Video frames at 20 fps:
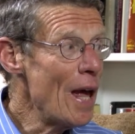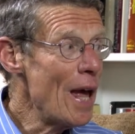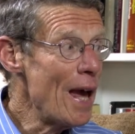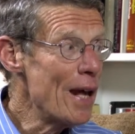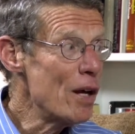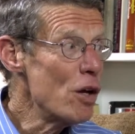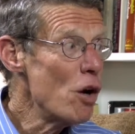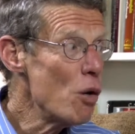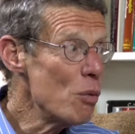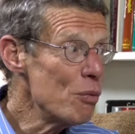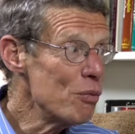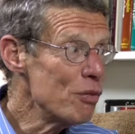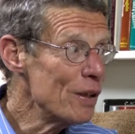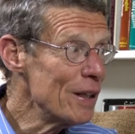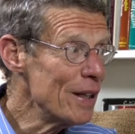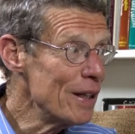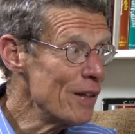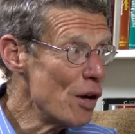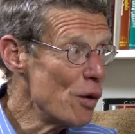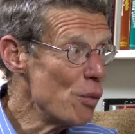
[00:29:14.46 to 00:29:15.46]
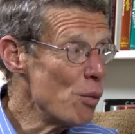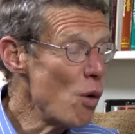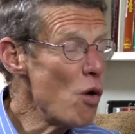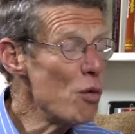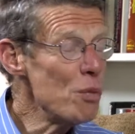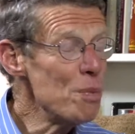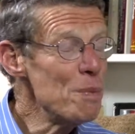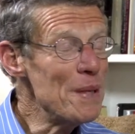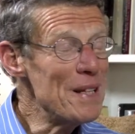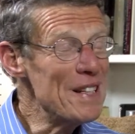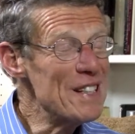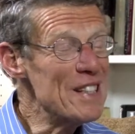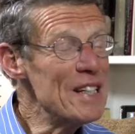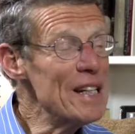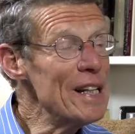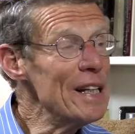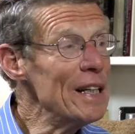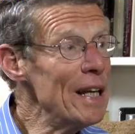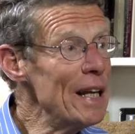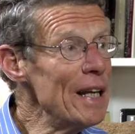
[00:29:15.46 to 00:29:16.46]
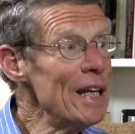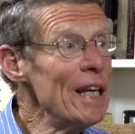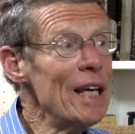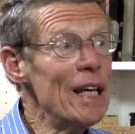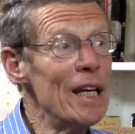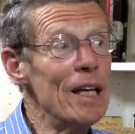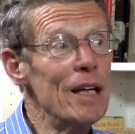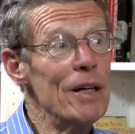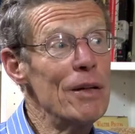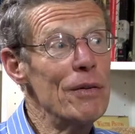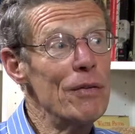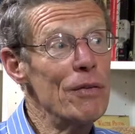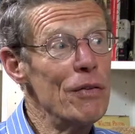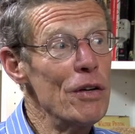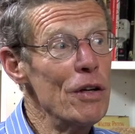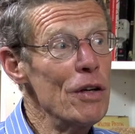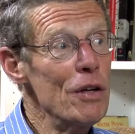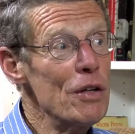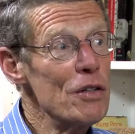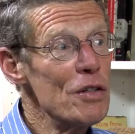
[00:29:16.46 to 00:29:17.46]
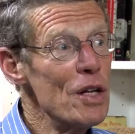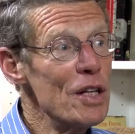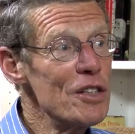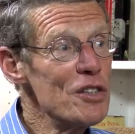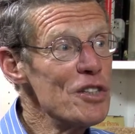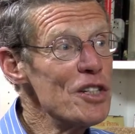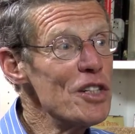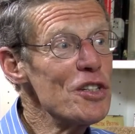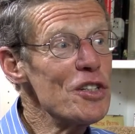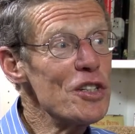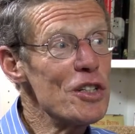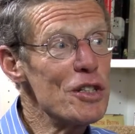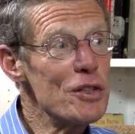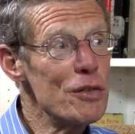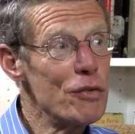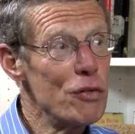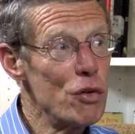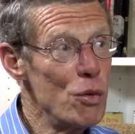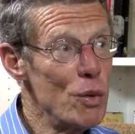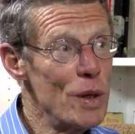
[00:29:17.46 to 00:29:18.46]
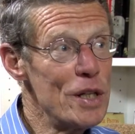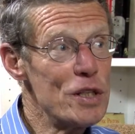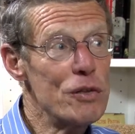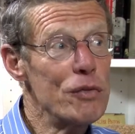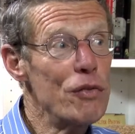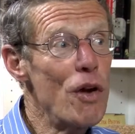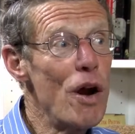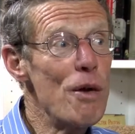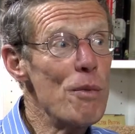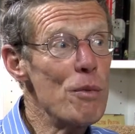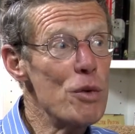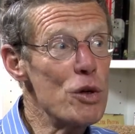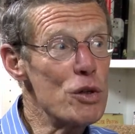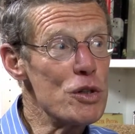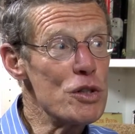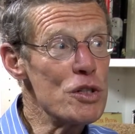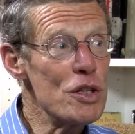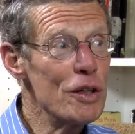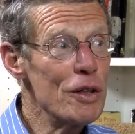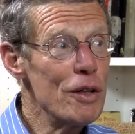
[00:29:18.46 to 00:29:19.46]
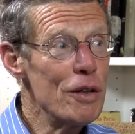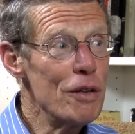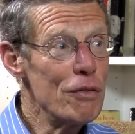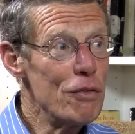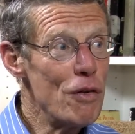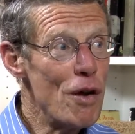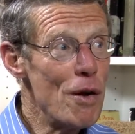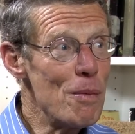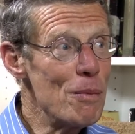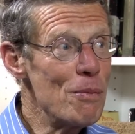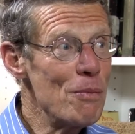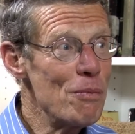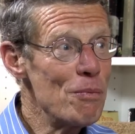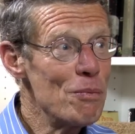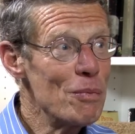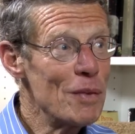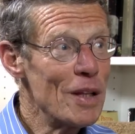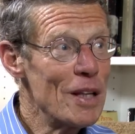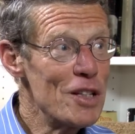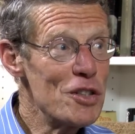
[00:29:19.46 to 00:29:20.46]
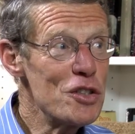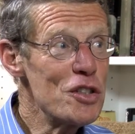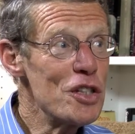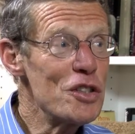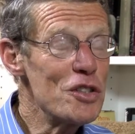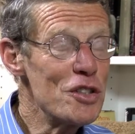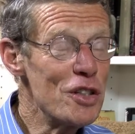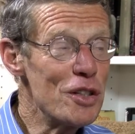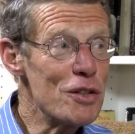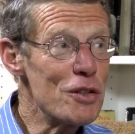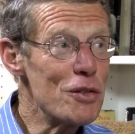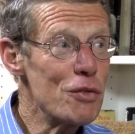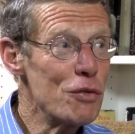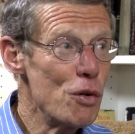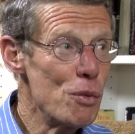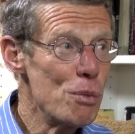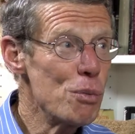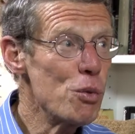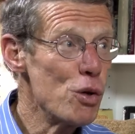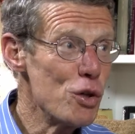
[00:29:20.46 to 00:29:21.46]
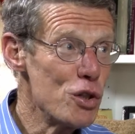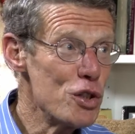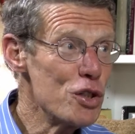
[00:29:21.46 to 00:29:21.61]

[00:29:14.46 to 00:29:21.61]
and hopefully there won't be delinking of assistance for rich farmers from assistance for poor